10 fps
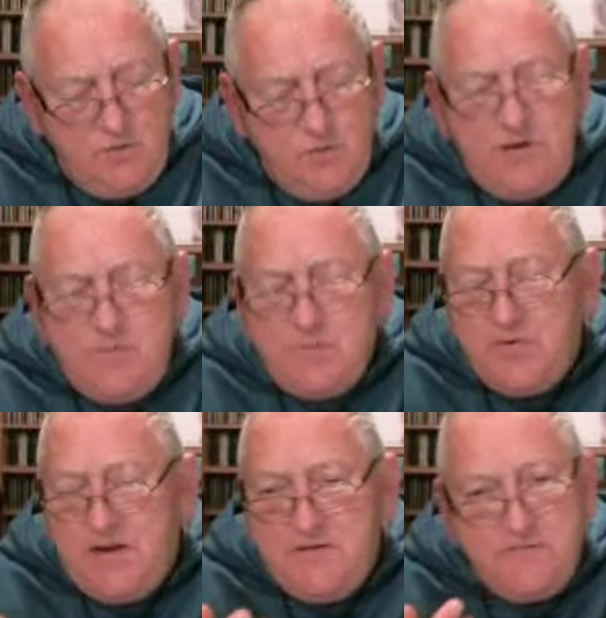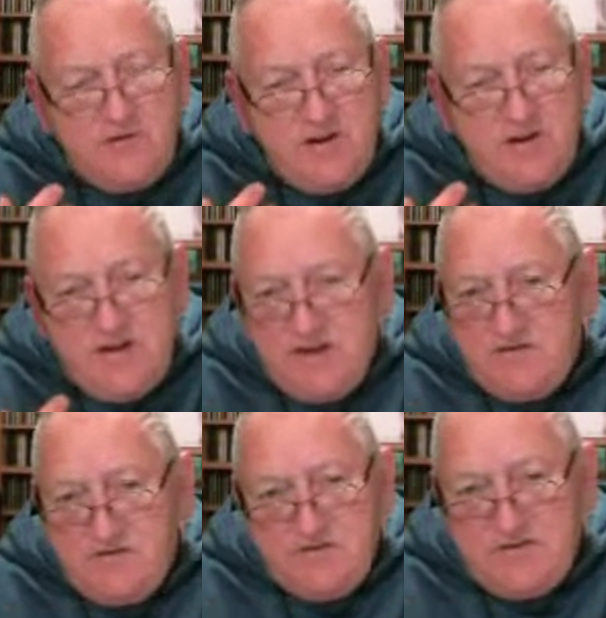We pray for an
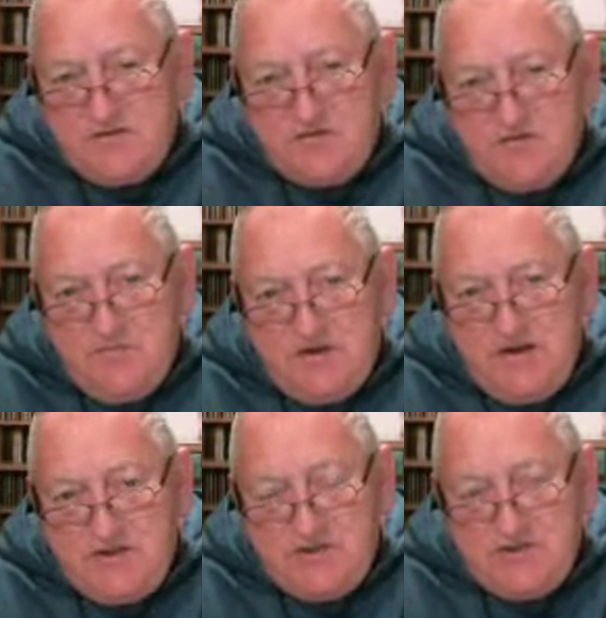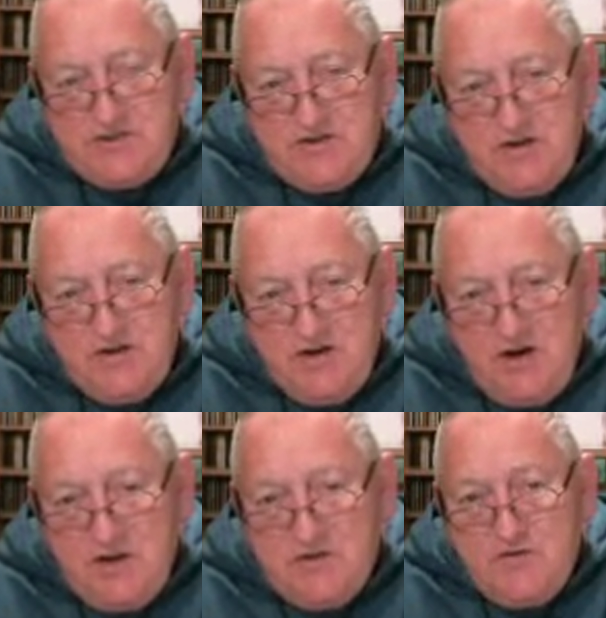end to discrimination
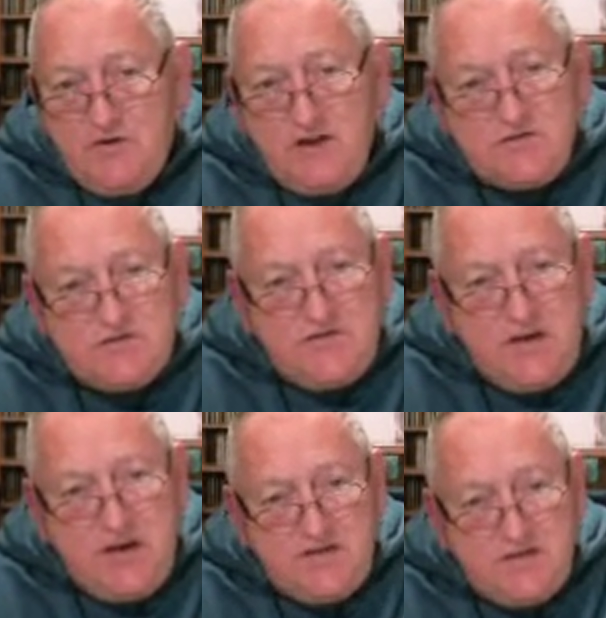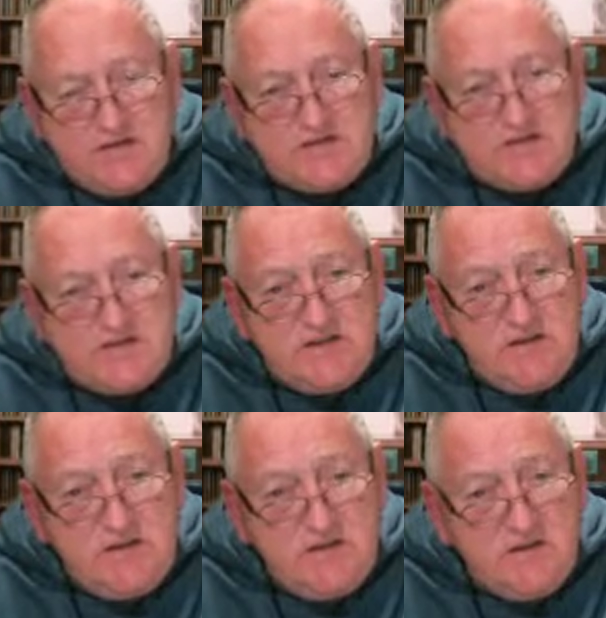on grounds of ethnicity,
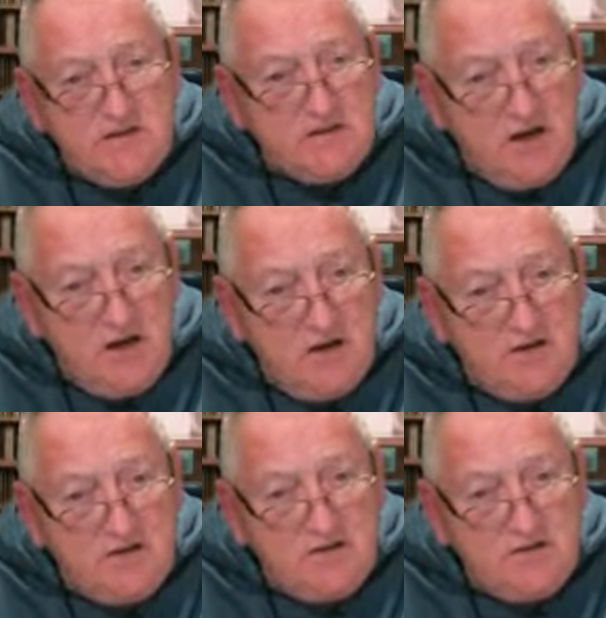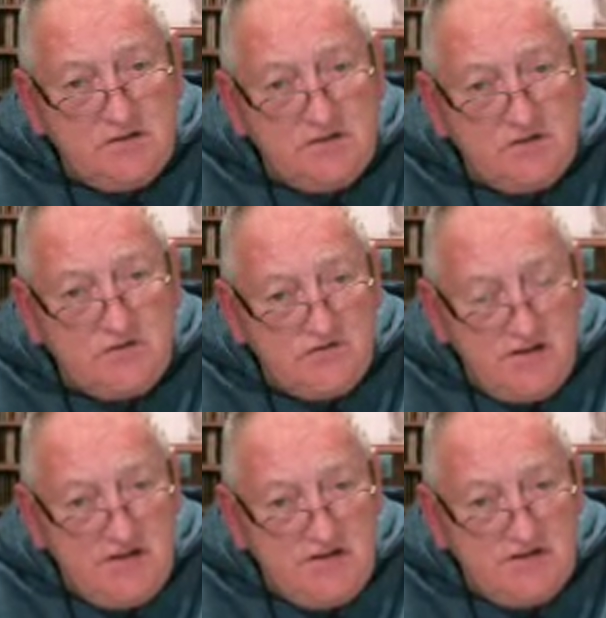color,
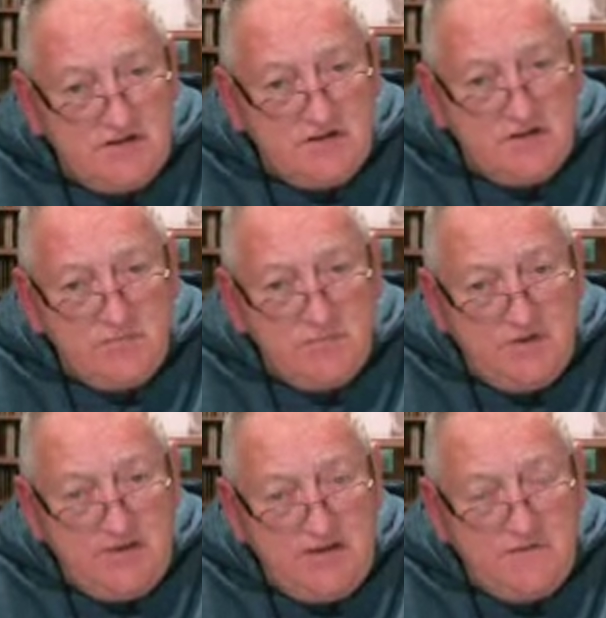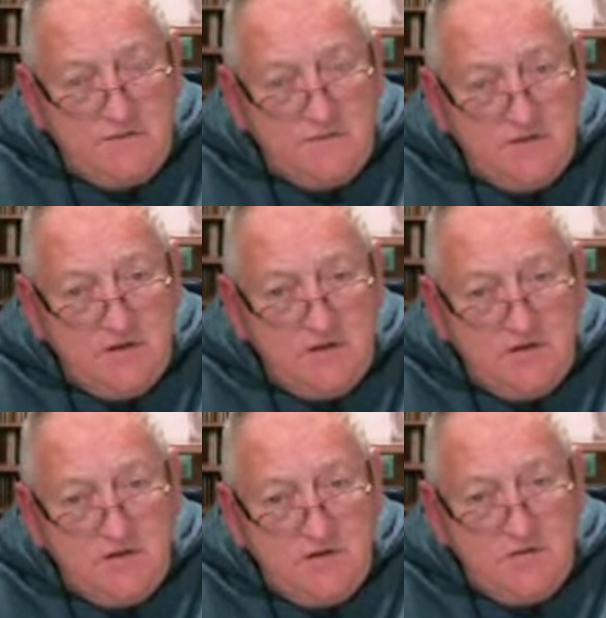creed, belief,
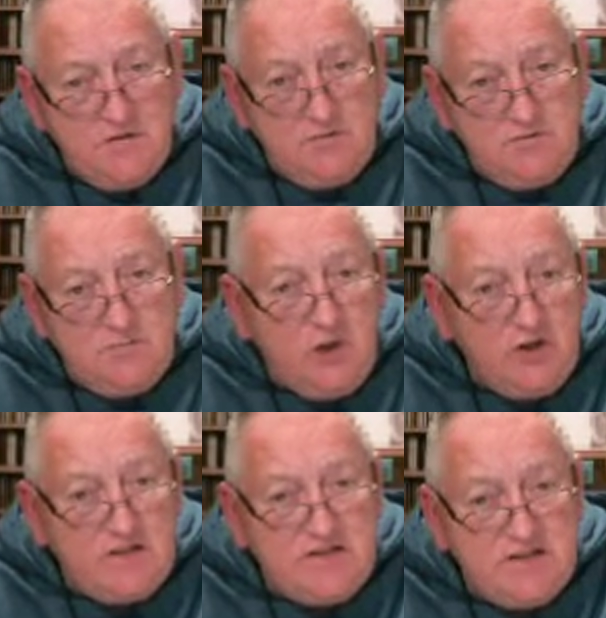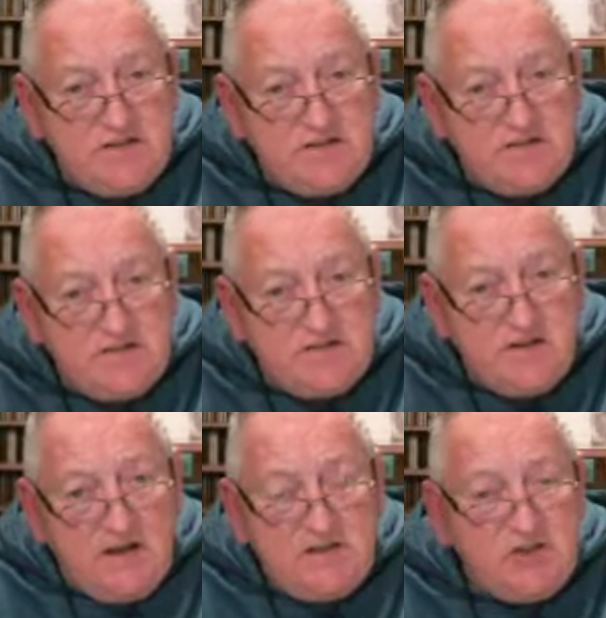politics,
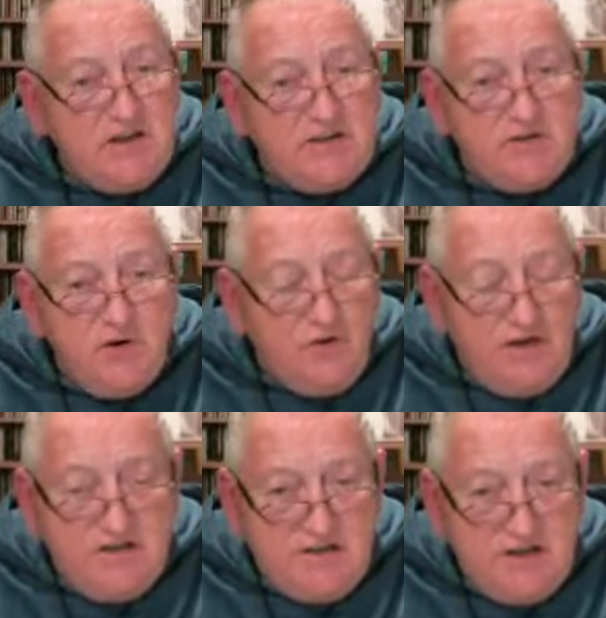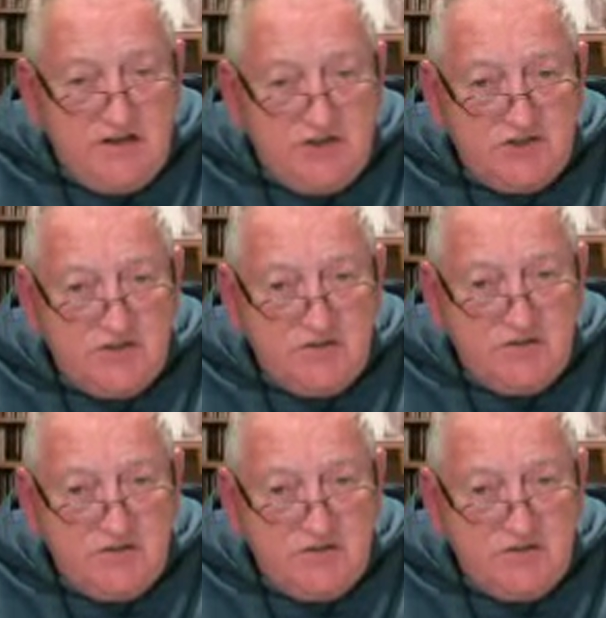and gender orientation.